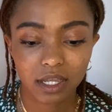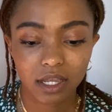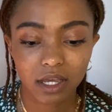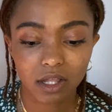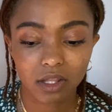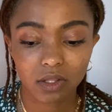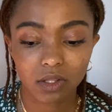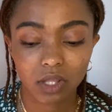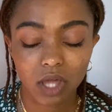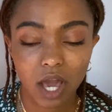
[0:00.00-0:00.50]
a
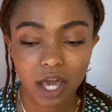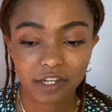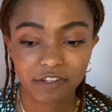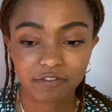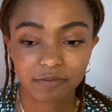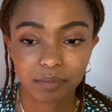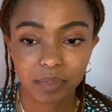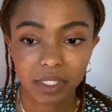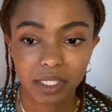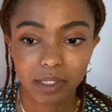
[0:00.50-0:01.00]
lot
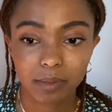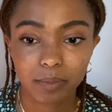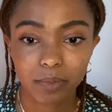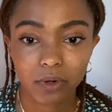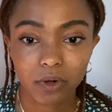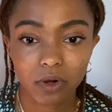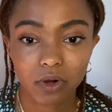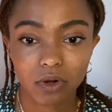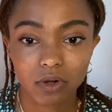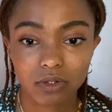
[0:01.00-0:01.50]
of
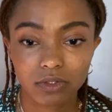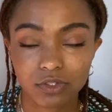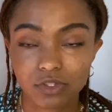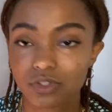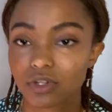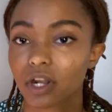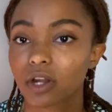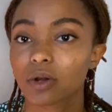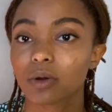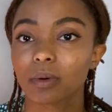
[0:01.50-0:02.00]
people
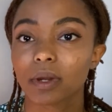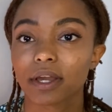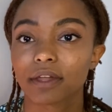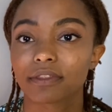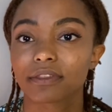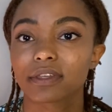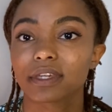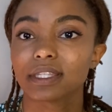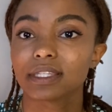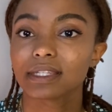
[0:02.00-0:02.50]
struggle
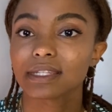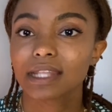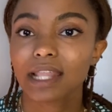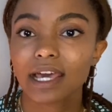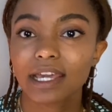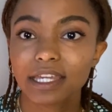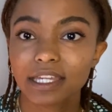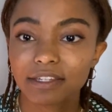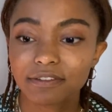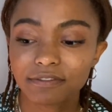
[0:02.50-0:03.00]
with in
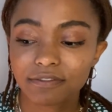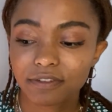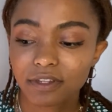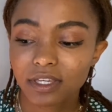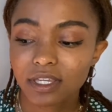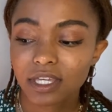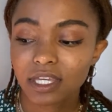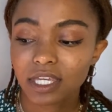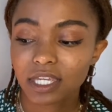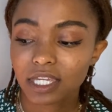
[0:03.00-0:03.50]
life,
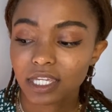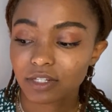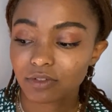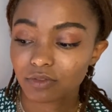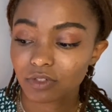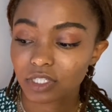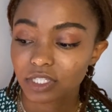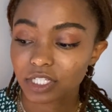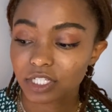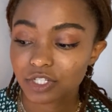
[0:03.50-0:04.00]
in
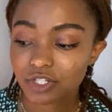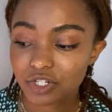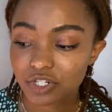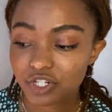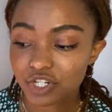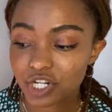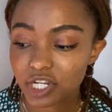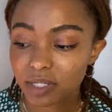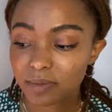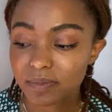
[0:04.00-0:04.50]

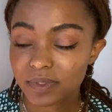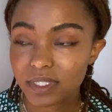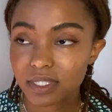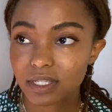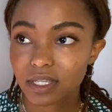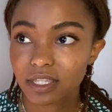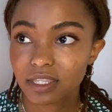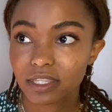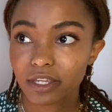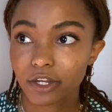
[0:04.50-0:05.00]
relationships,
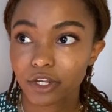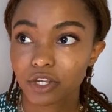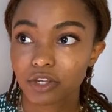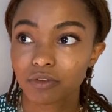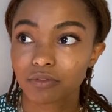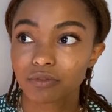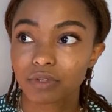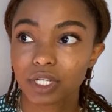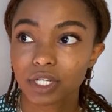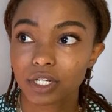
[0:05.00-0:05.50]
in their
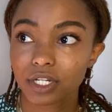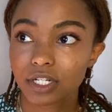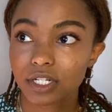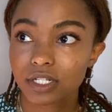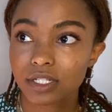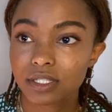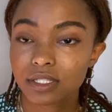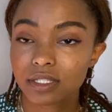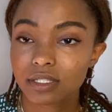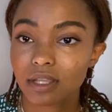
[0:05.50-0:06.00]

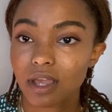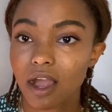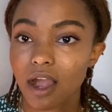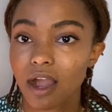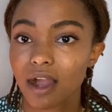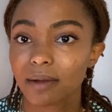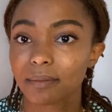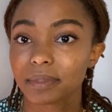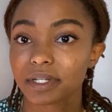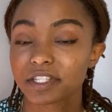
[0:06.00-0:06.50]
careers,
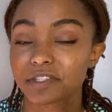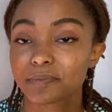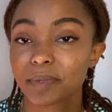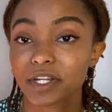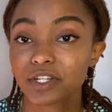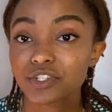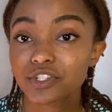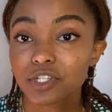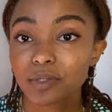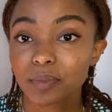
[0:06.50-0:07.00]

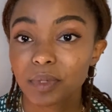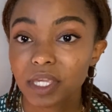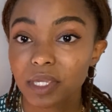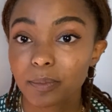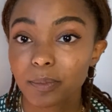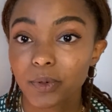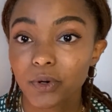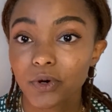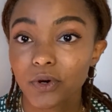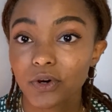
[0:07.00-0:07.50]
especially
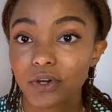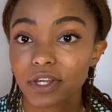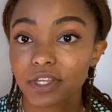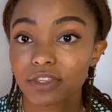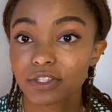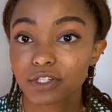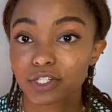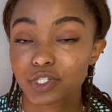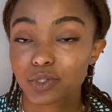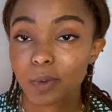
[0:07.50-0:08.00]
people in
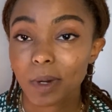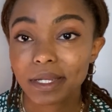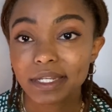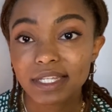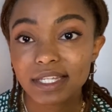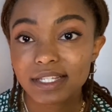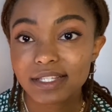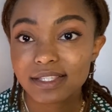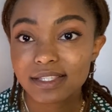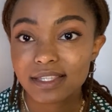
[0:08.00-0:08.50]
their
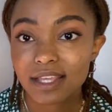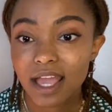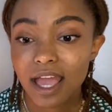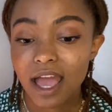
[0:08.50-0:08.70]
20s.